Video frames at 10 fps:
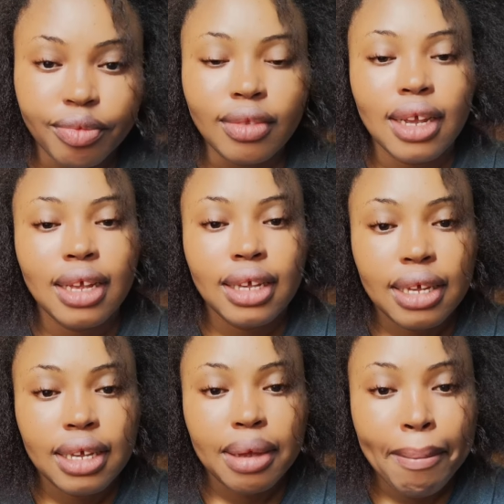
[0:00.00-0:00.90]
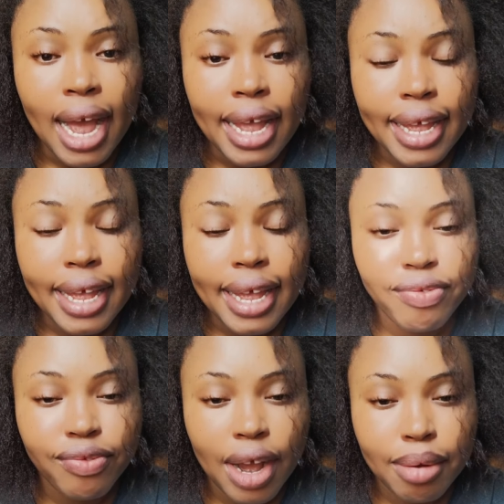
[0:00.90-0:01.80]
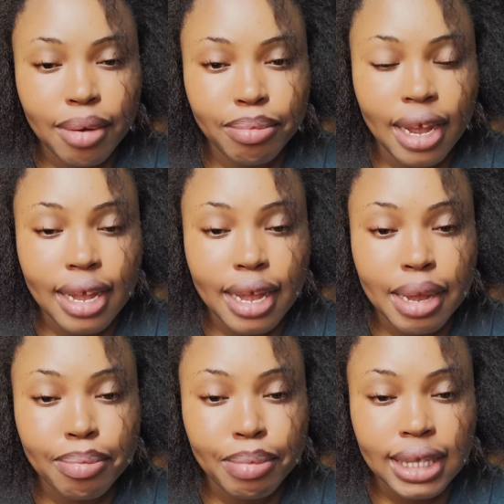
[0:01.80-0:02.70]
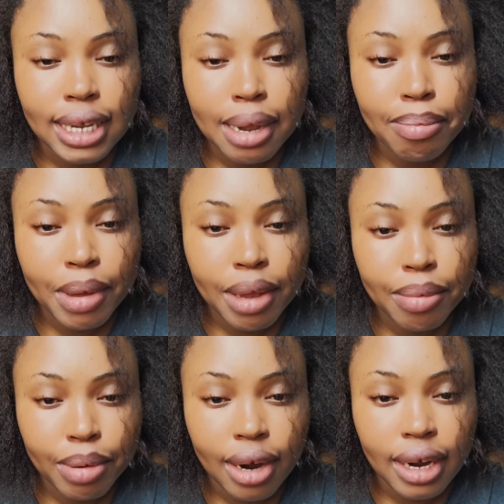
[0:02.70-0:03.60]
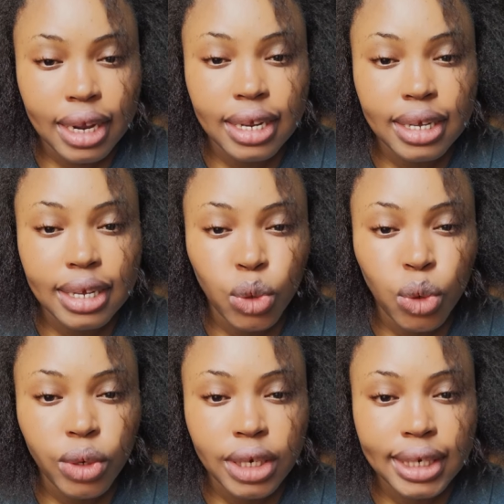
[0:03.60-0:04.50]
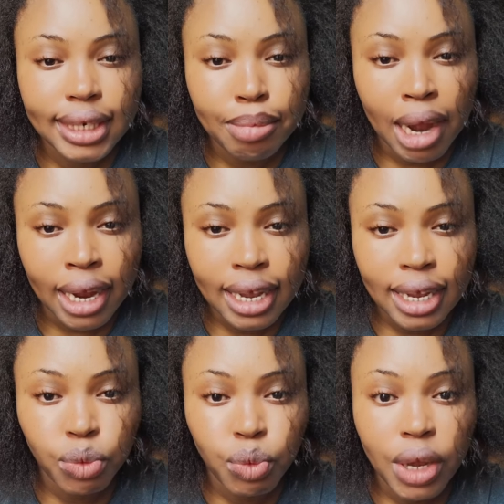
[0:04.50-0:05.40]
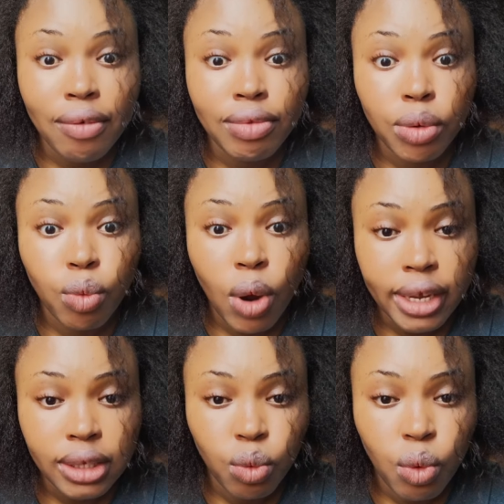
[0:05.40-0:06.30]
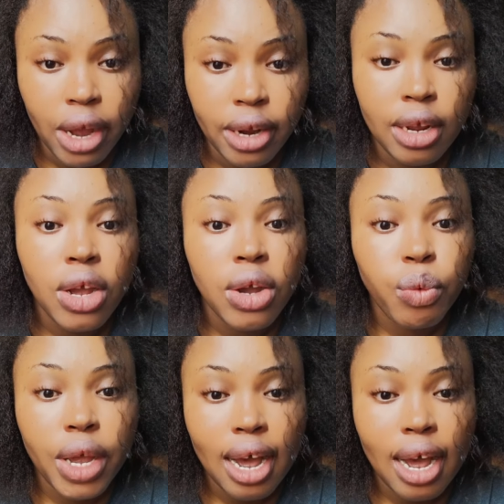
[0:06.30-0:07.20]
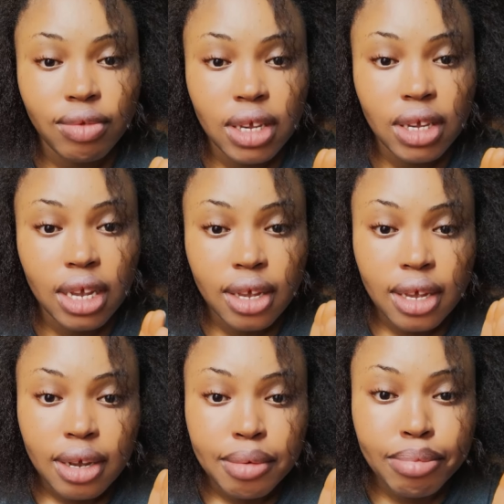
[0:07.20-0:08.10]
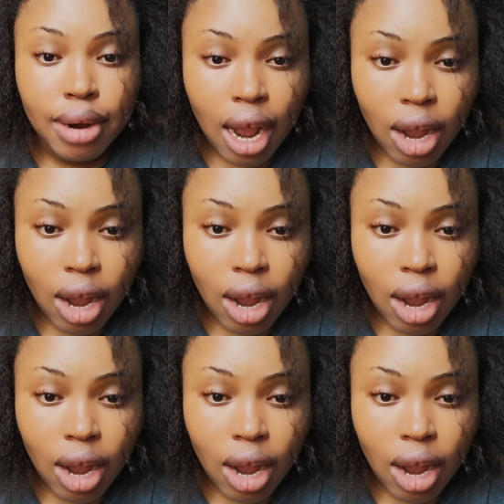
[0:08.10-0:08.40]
buy a pattern paper, it is sold in the market. We have the white one, we have the brown color.